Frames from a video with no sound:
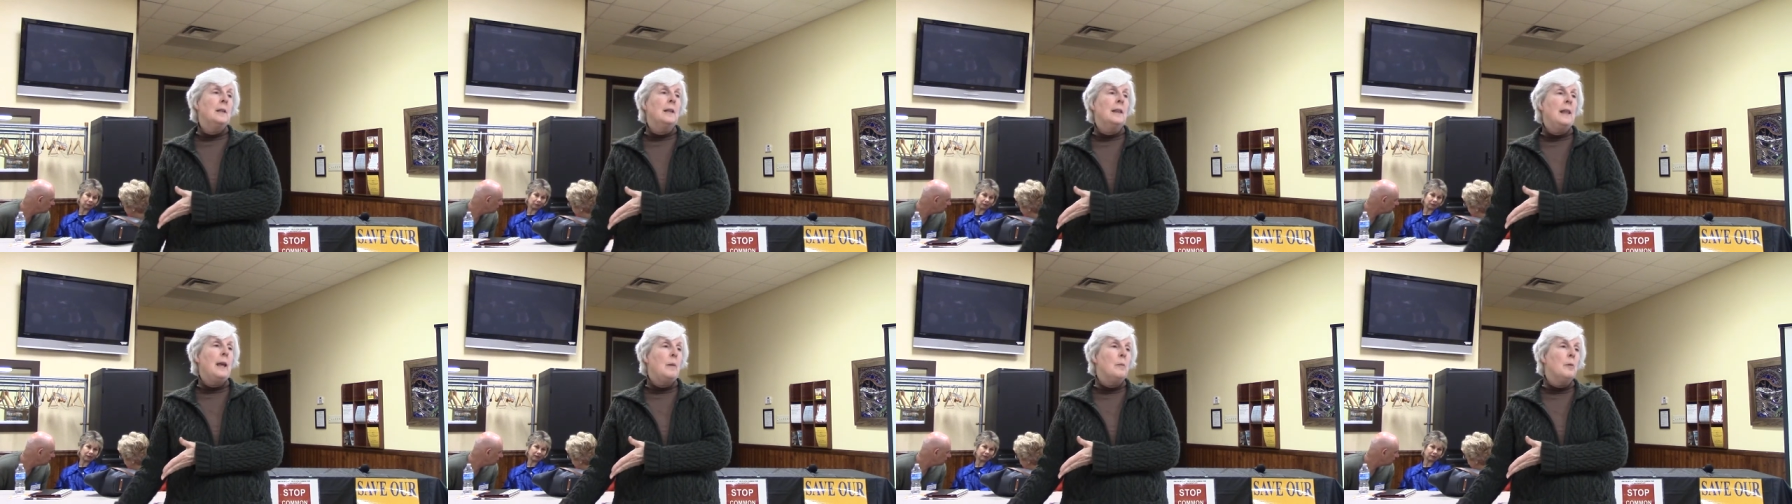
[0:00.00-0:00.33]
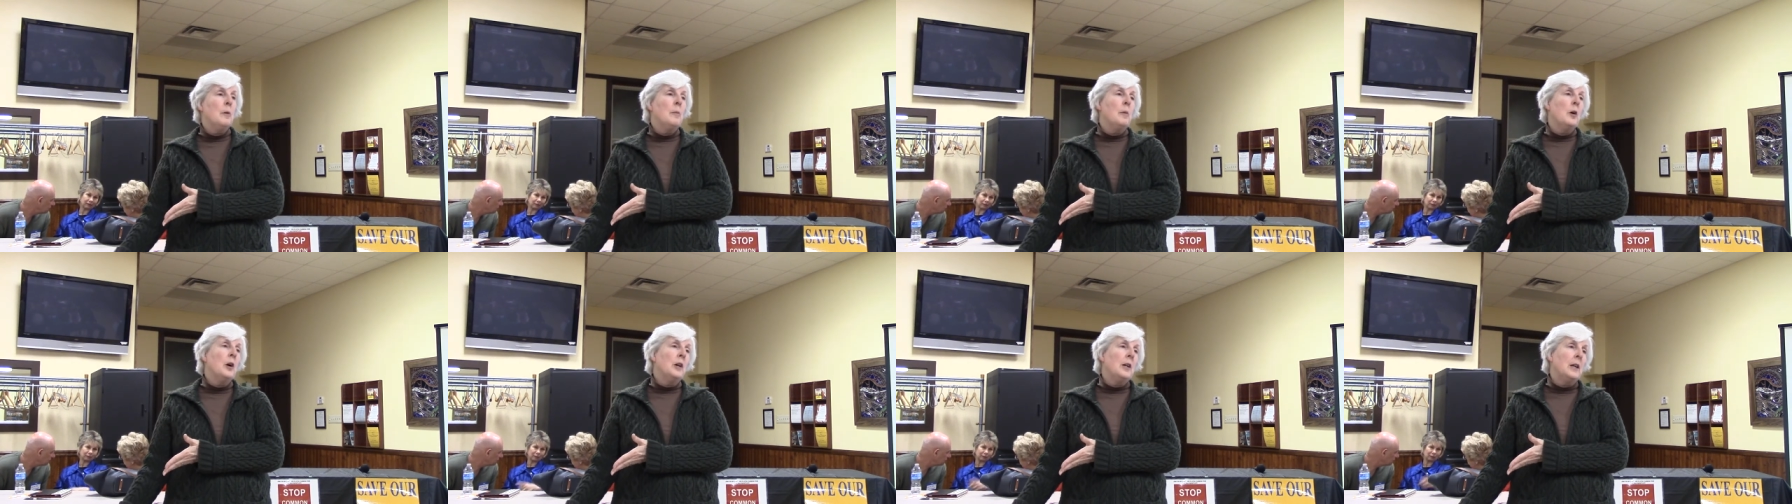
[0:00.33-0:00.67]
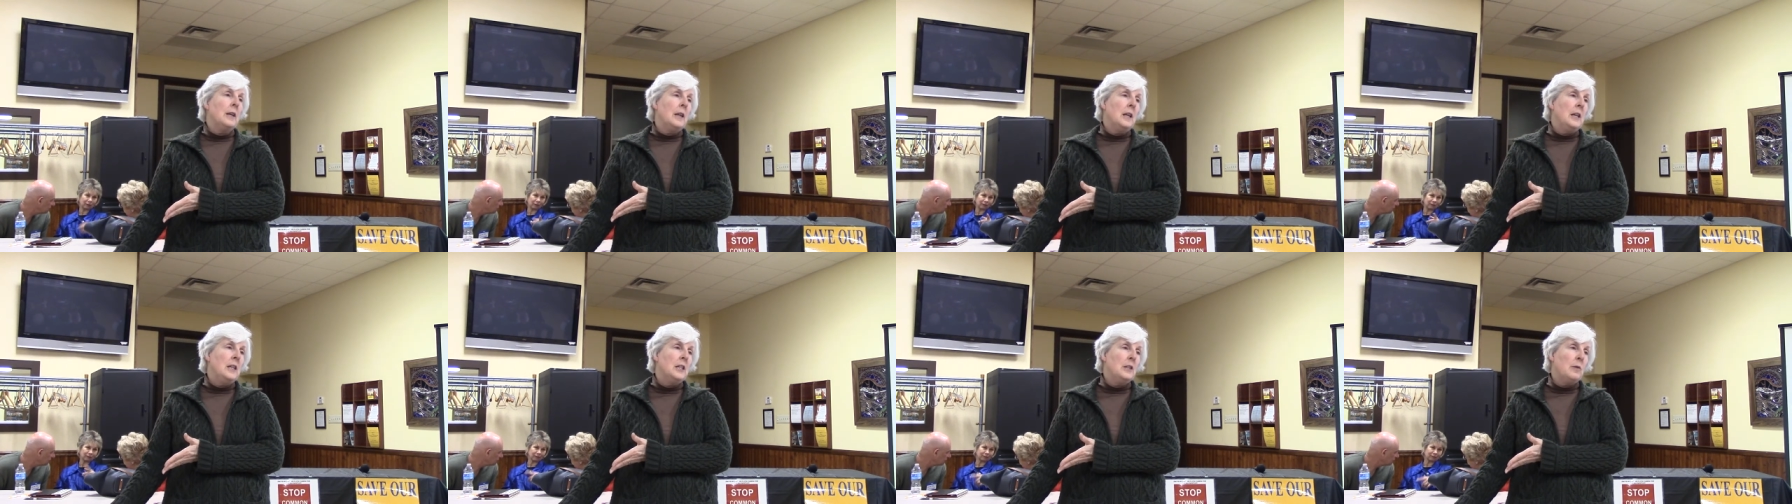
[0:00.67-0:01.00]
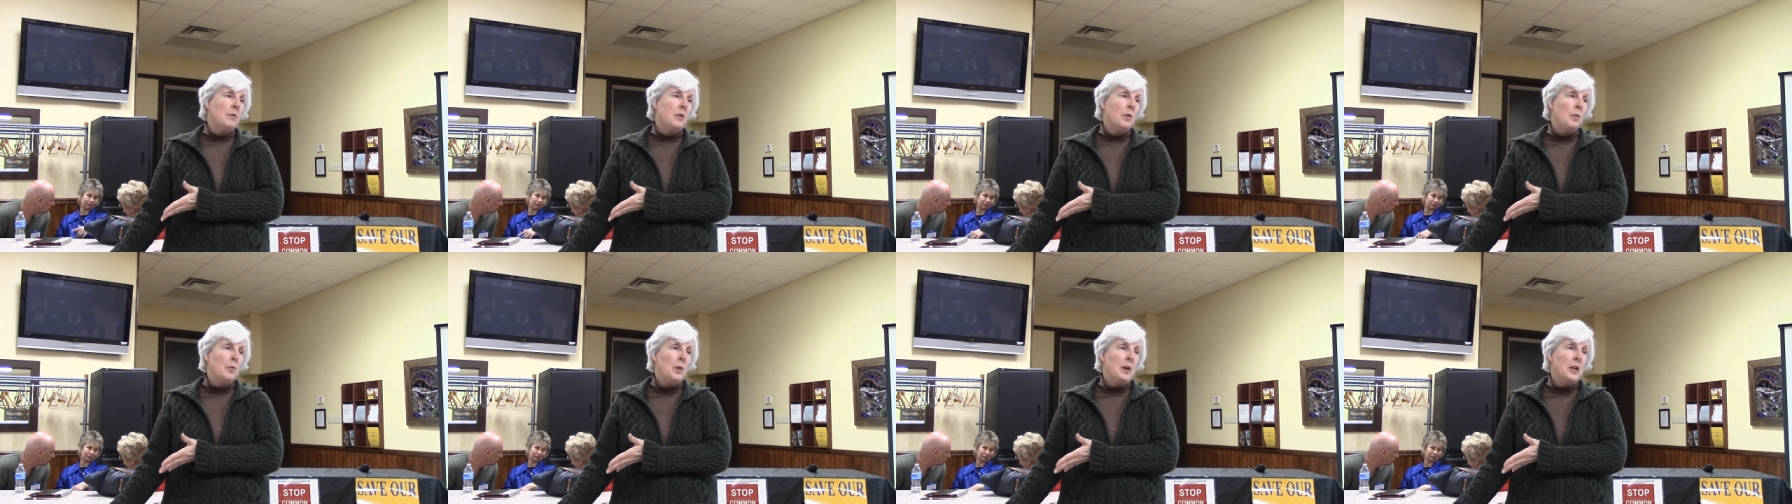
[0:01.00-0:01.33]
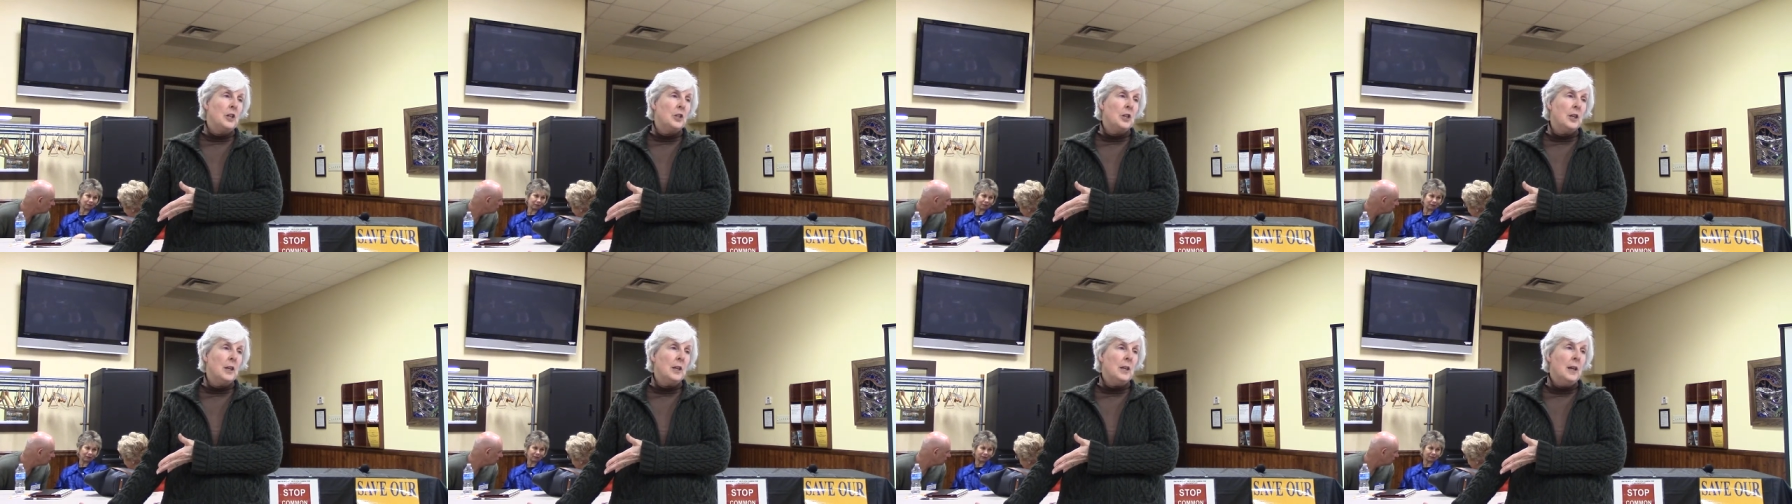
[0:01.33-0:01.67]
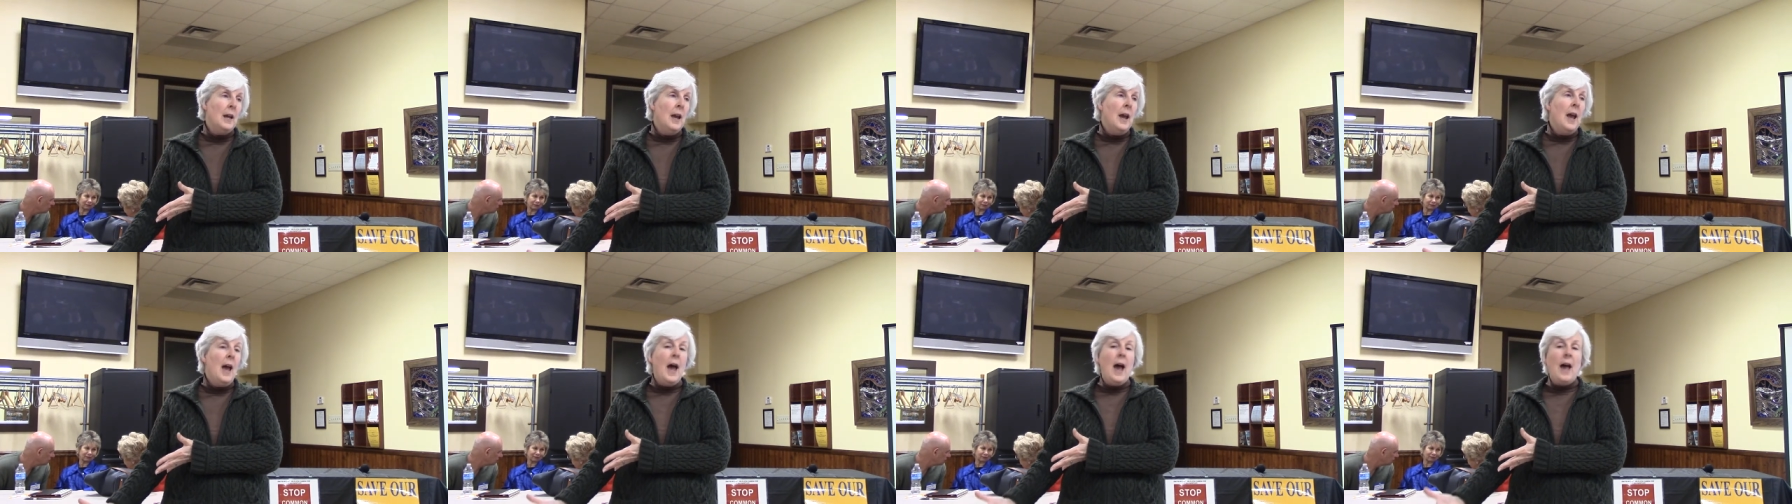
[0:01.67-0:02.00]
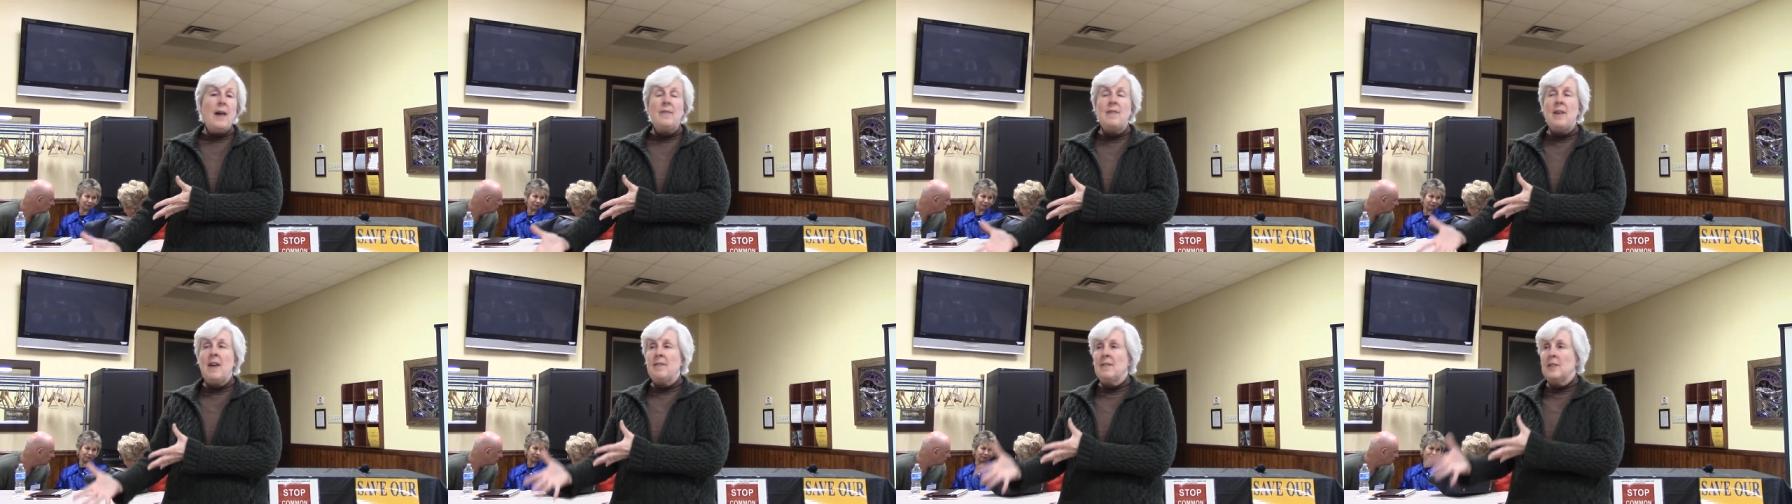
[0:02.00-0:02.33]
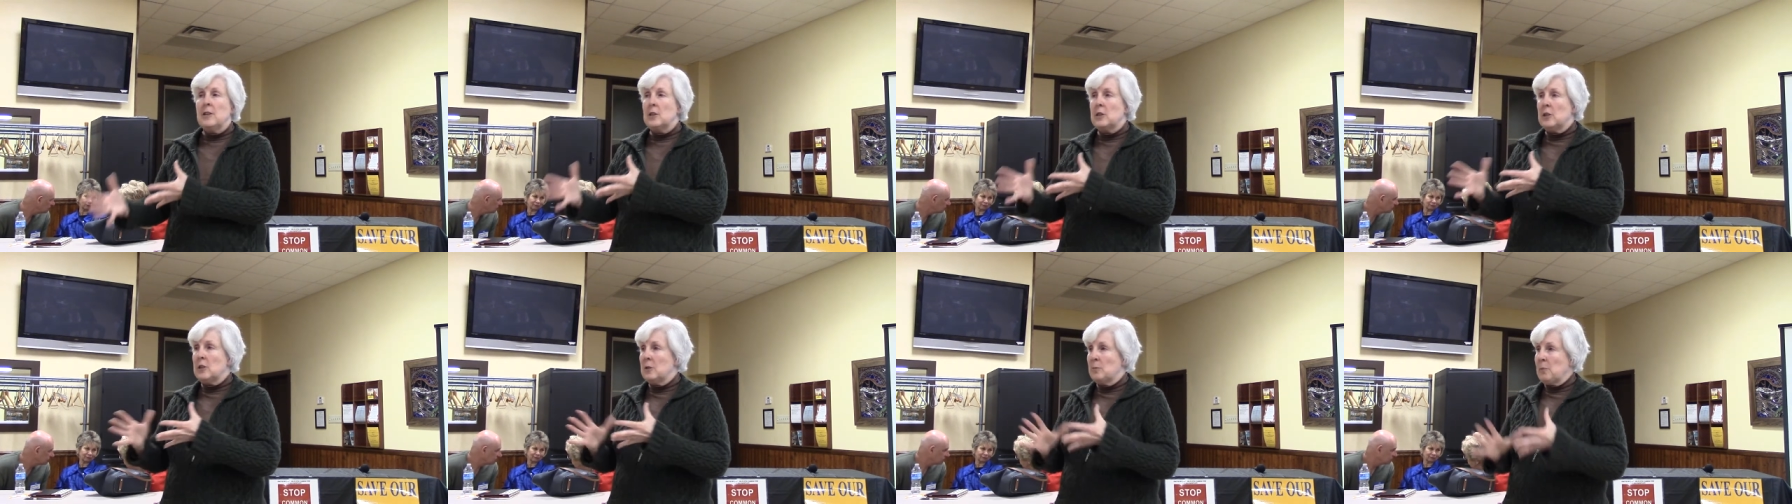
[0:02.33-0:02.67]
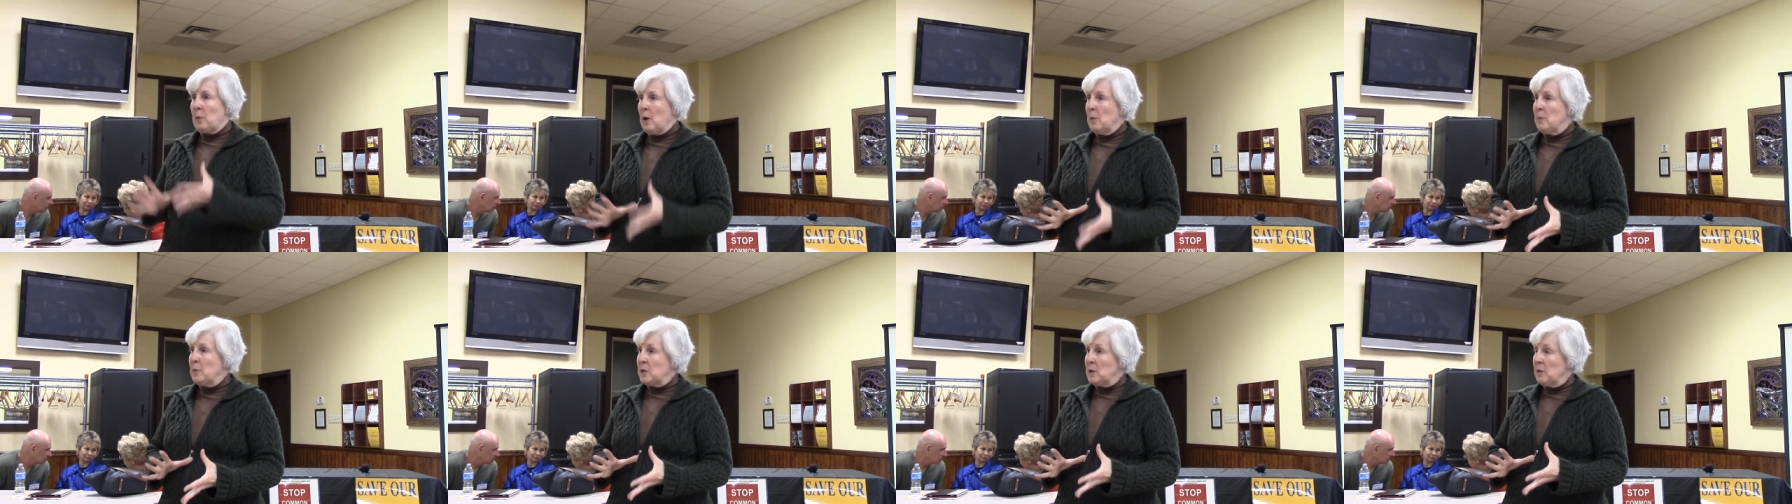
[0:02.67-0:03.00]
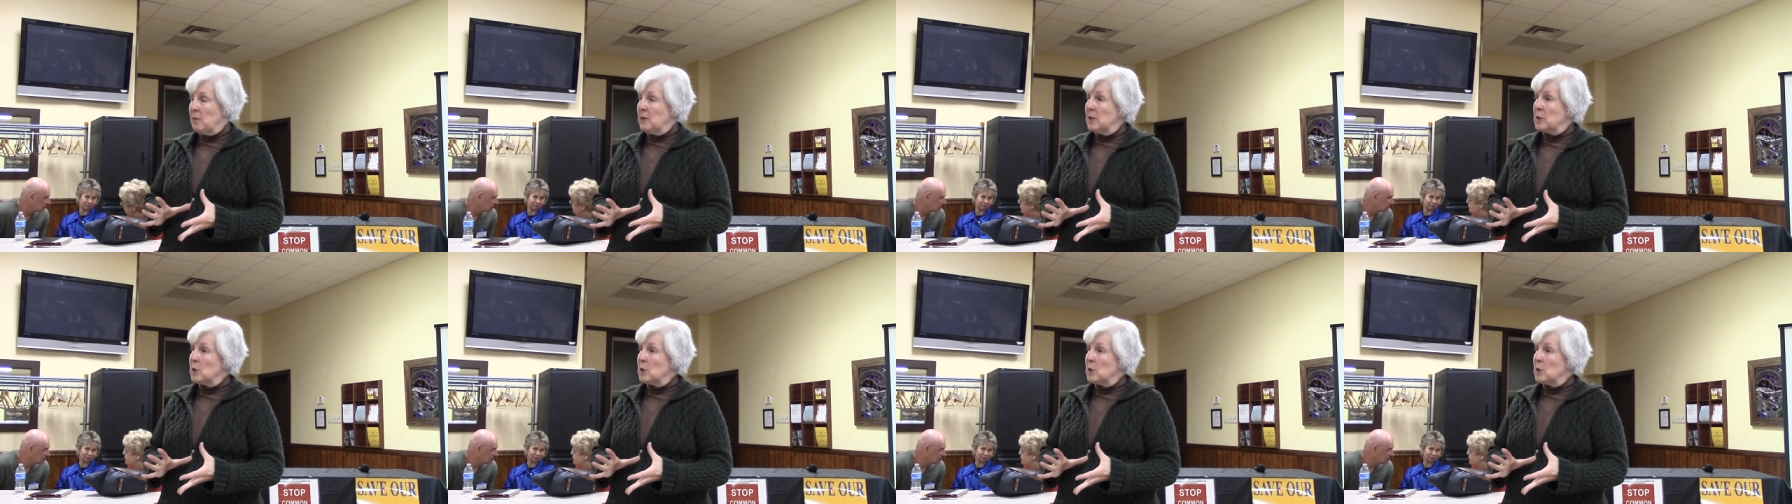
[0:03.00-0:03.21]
the labor market needs of the region. And then the purpose of the